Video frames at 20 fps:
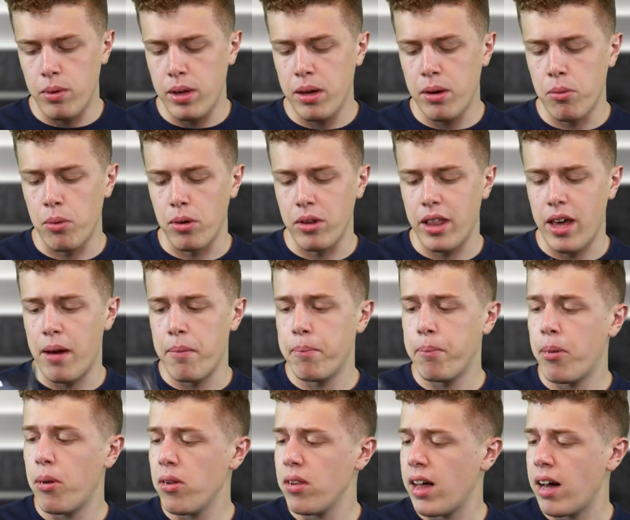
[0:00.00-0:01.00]
We will then
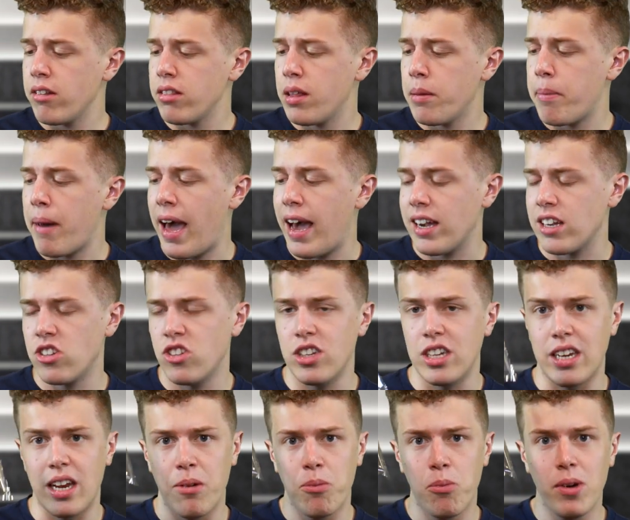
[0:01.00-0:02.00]
pull out the
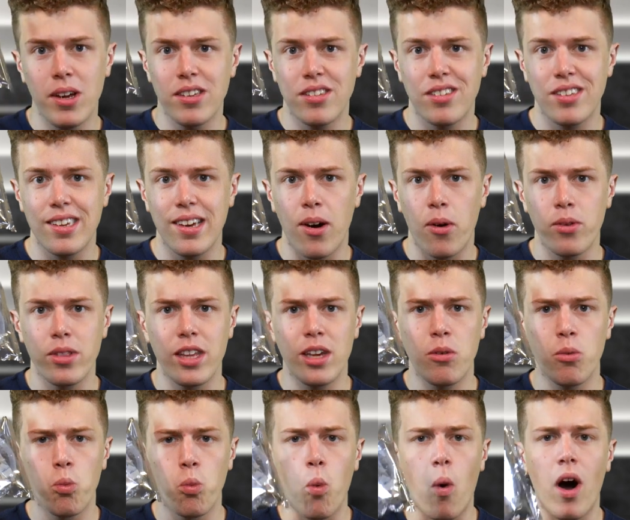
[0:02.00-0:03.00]
packaging and we see only
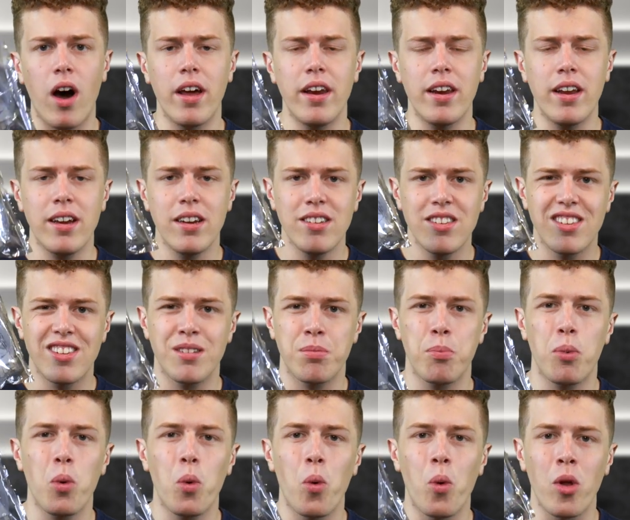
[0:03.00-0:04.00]
one
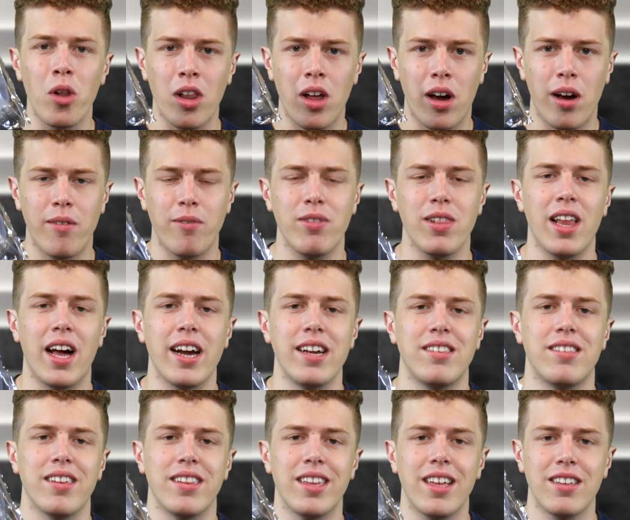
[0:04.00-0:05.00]
spool of
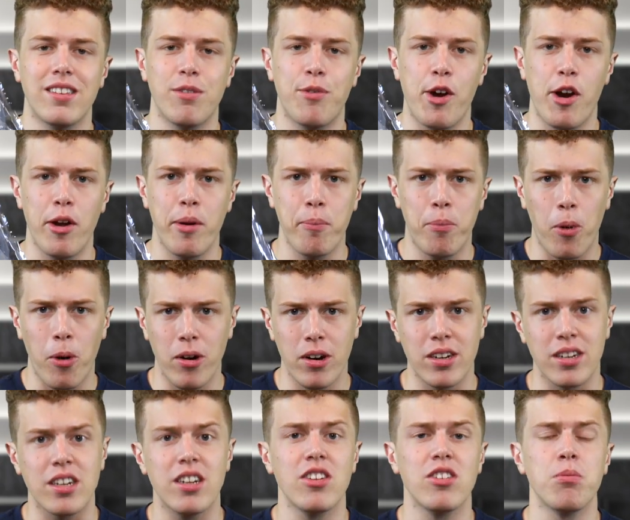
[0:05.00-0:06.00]
lights, and that's very
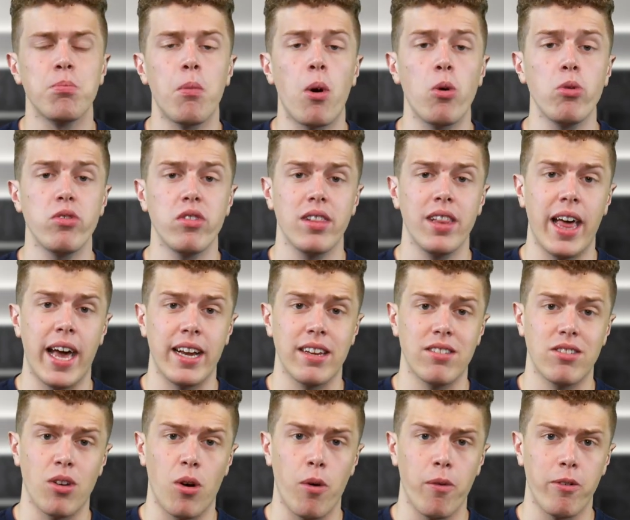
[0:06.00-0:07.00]
important because most
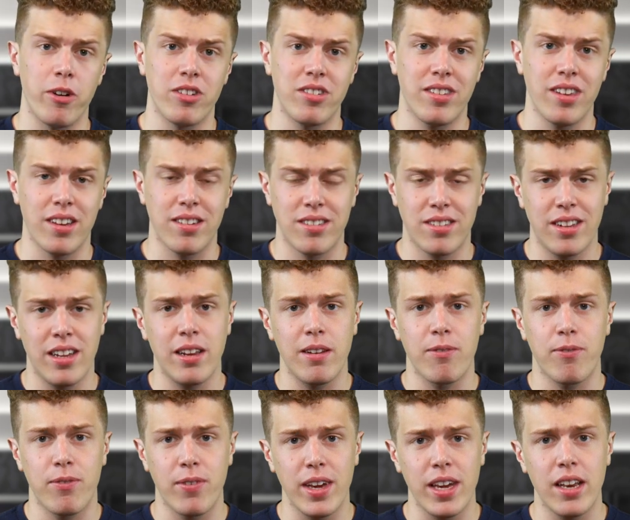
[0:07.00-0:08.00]
lengths over
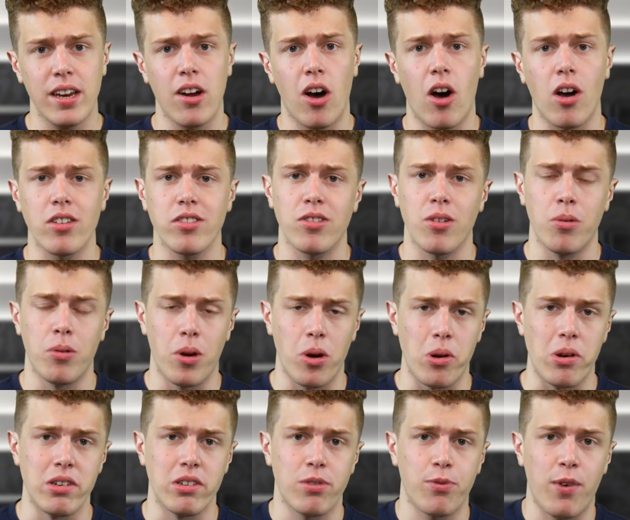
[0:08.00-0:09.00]
16 feet, also
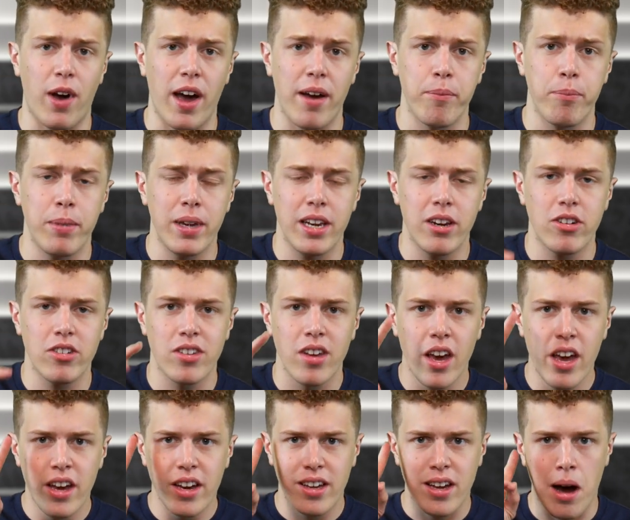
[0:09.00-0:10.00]
known as 5
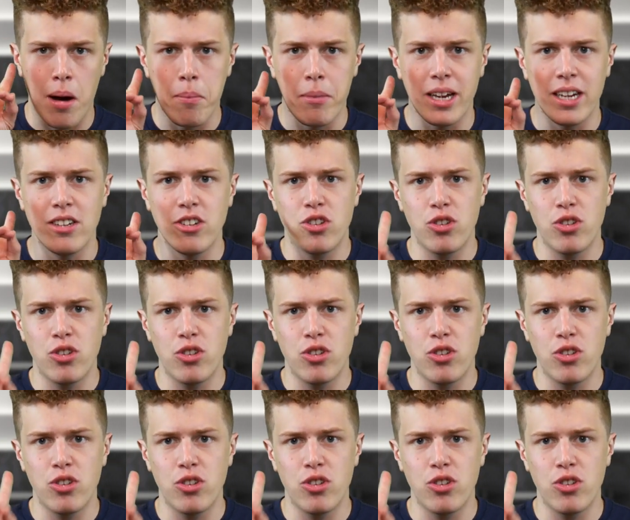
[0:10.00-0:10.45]
meters, come in